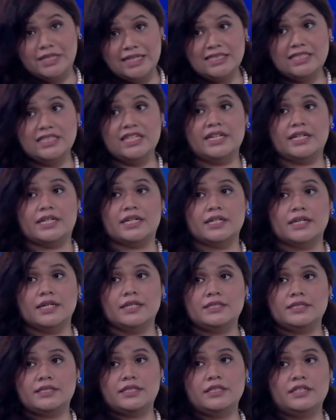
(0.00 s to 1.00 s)
this year
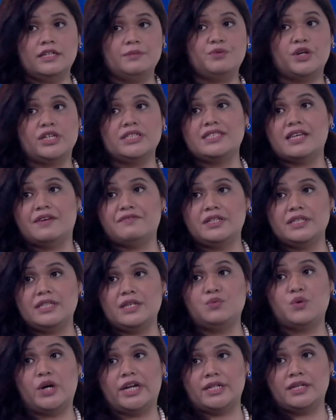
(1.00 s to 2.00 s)
is
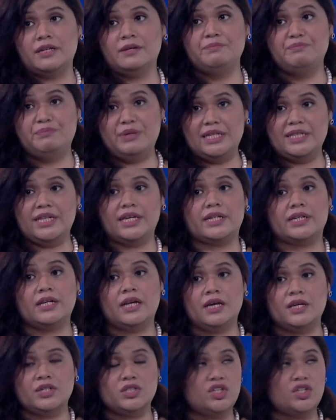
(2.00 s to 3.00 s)
$13.71 billion.